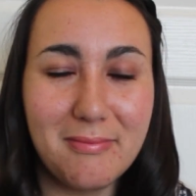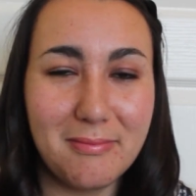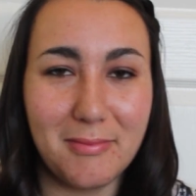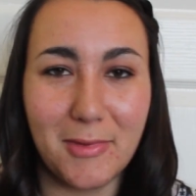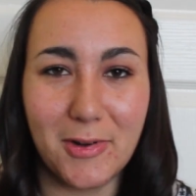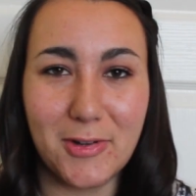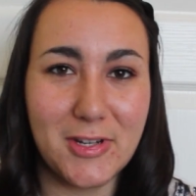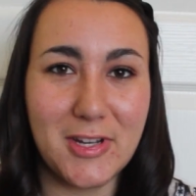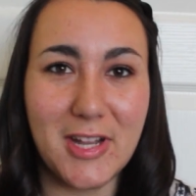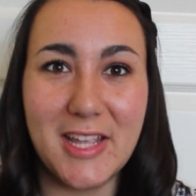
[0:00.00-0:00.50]

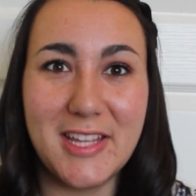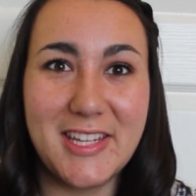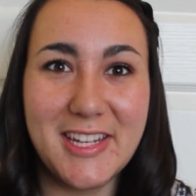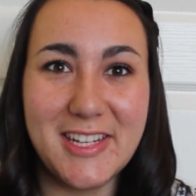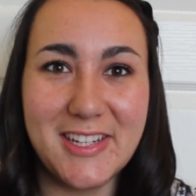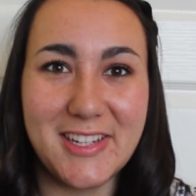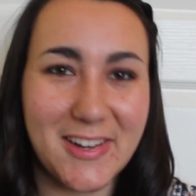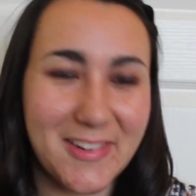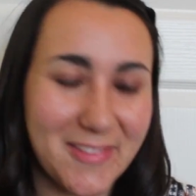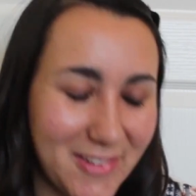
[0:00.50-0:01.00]
merchandise
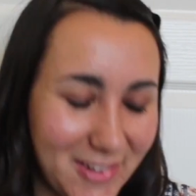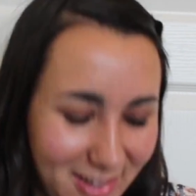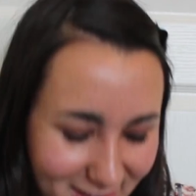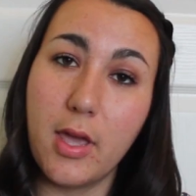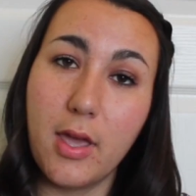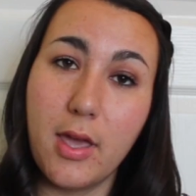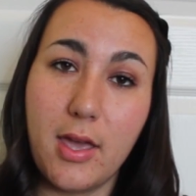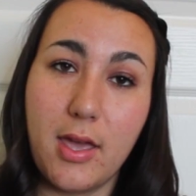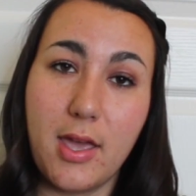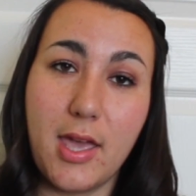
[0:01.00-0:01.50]
in general.
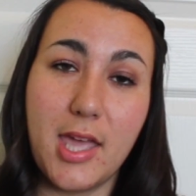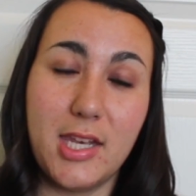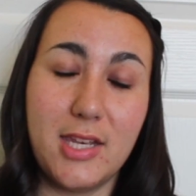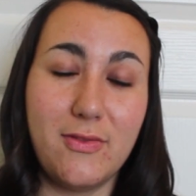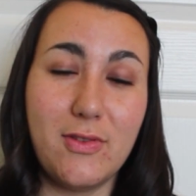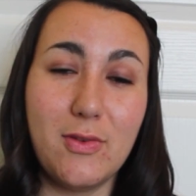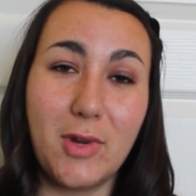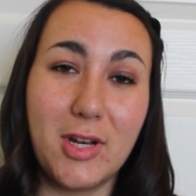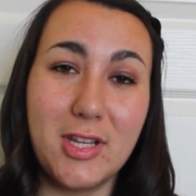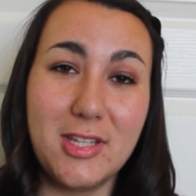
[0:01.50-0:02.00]
And
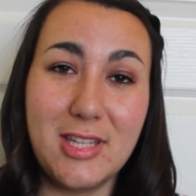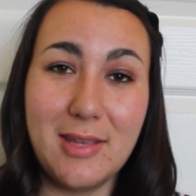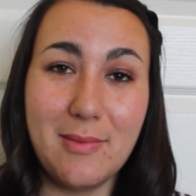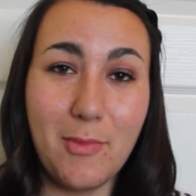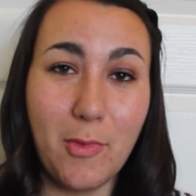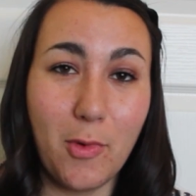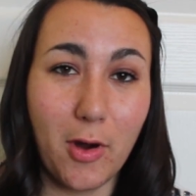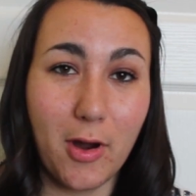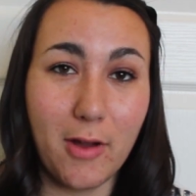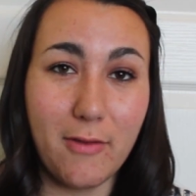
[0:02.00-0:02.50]
if you want to see
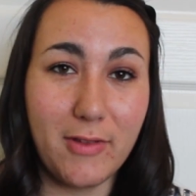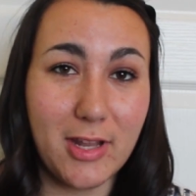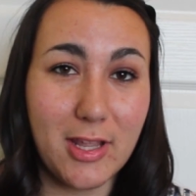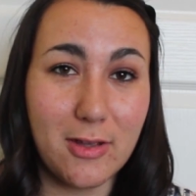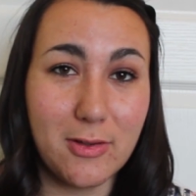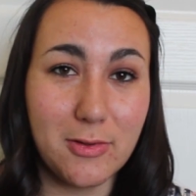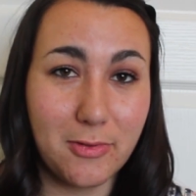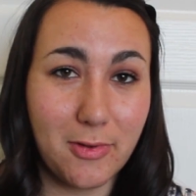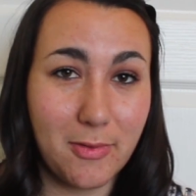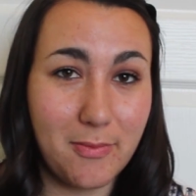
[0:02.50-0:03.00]
more
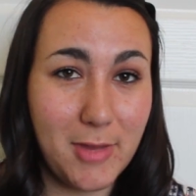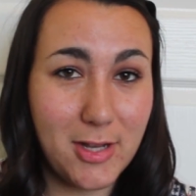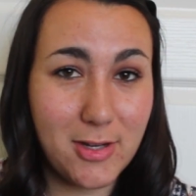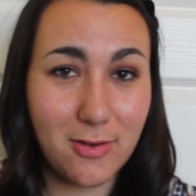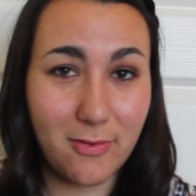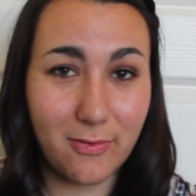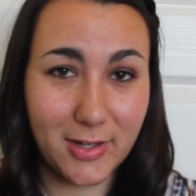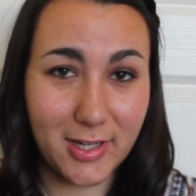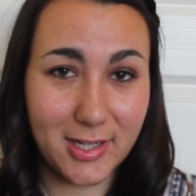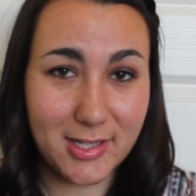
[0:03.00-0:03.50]
videos from me,
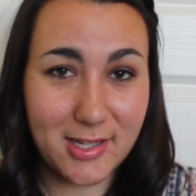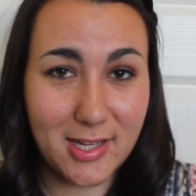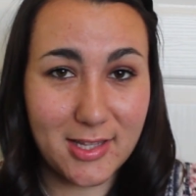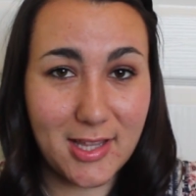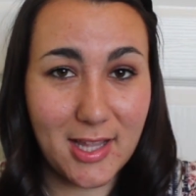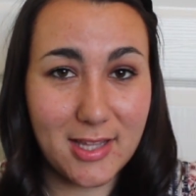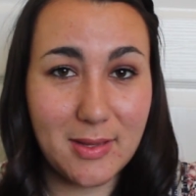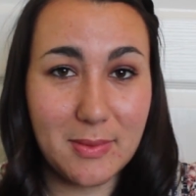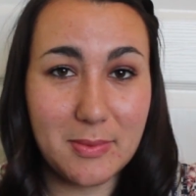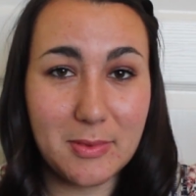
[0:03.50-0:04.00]
don't forget to hit
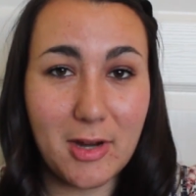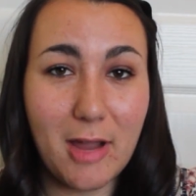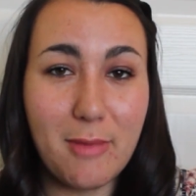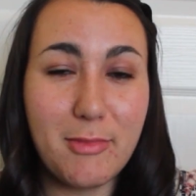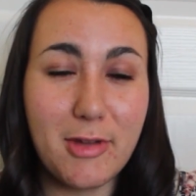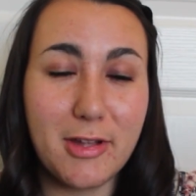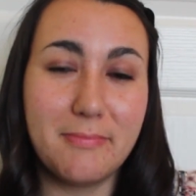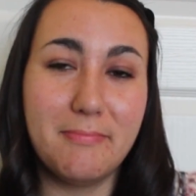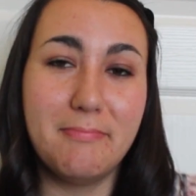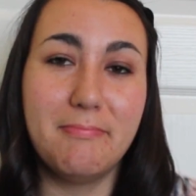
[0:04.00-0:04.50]
that
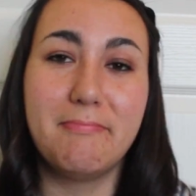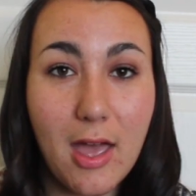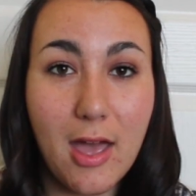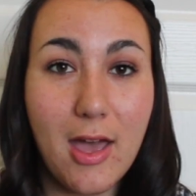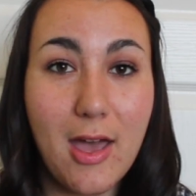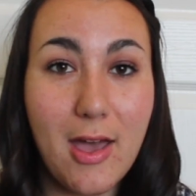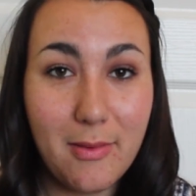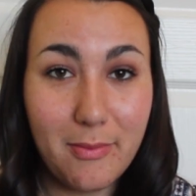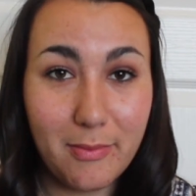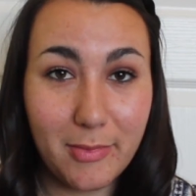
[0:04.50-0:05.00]
subscribe button.
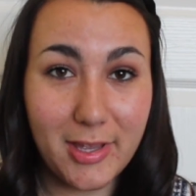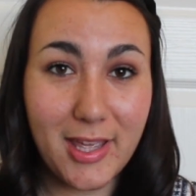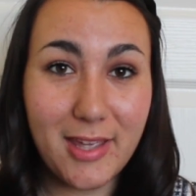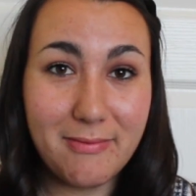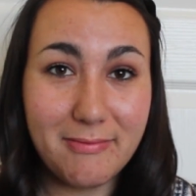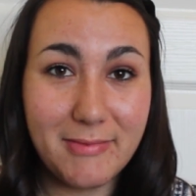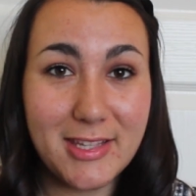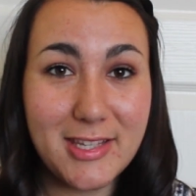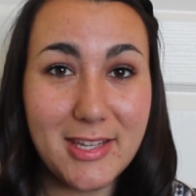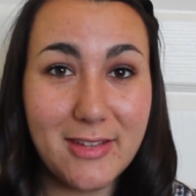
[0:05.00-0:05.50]
But yeah,
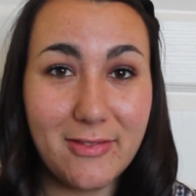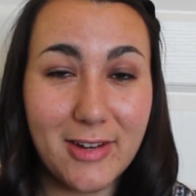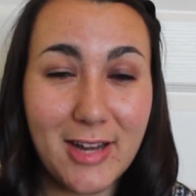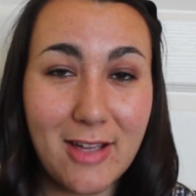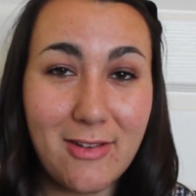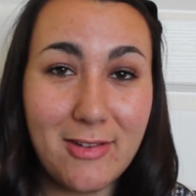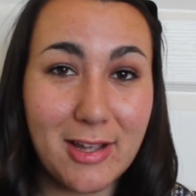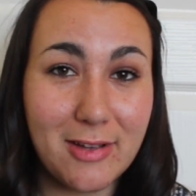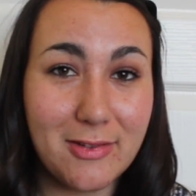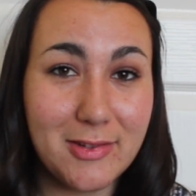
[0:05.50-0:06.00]
that's it for
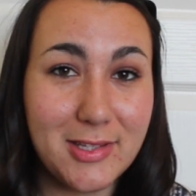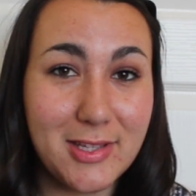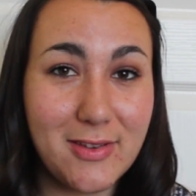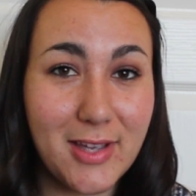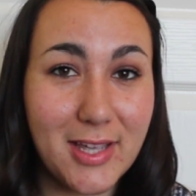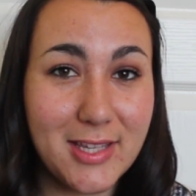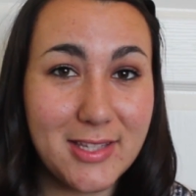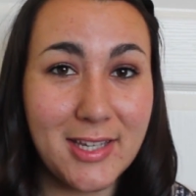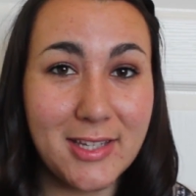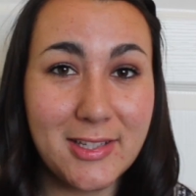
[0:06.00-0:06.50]
now, and I will see you
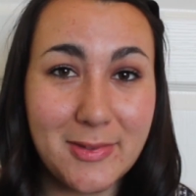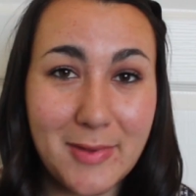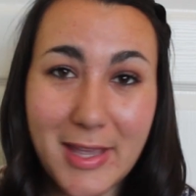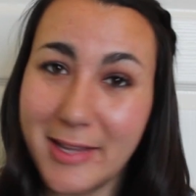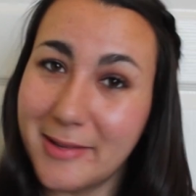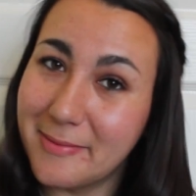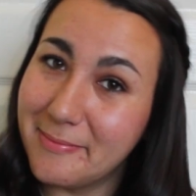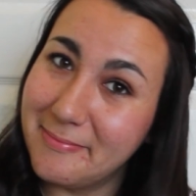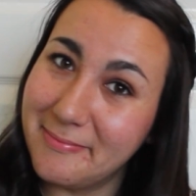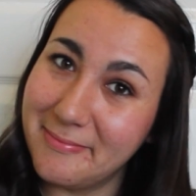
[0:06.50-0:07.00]
guys next
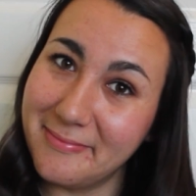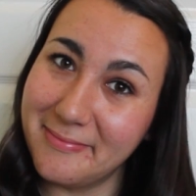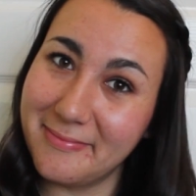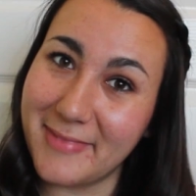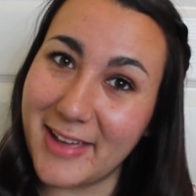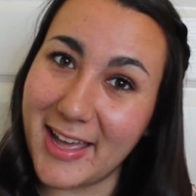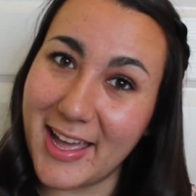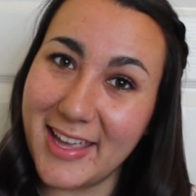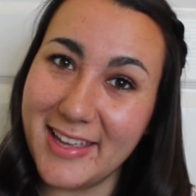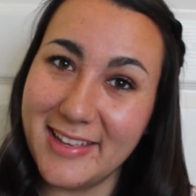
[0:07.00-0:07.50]
week.
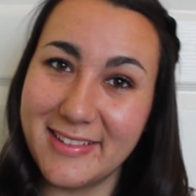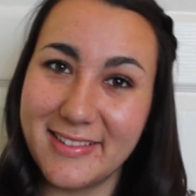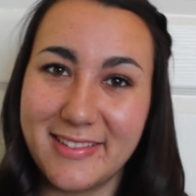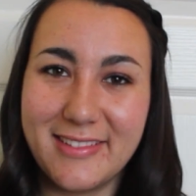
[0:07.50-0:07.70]
Bye.